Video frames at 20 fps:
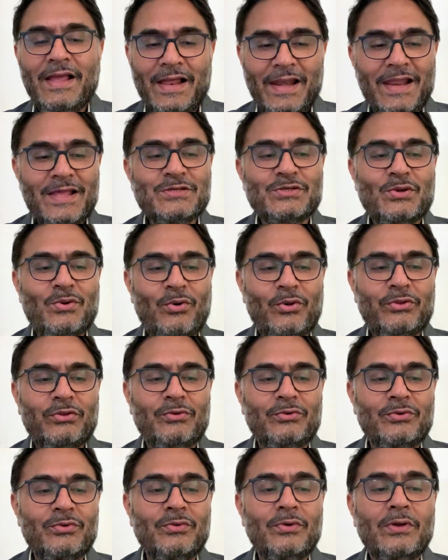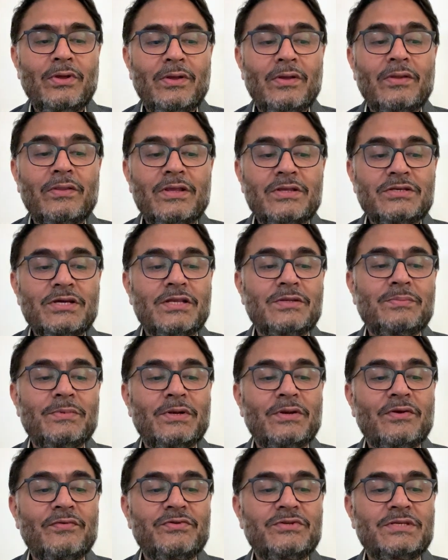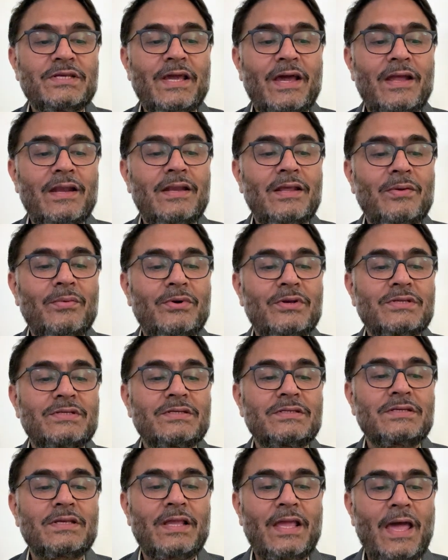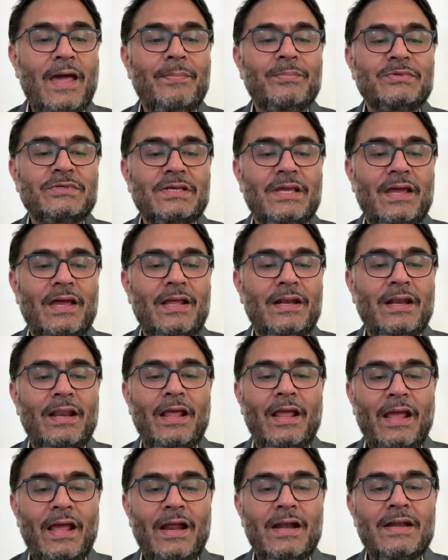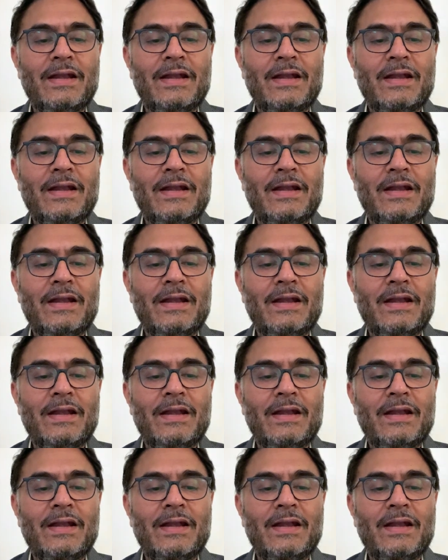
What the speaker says: Let's go through the judgment of CIT versus CapScan and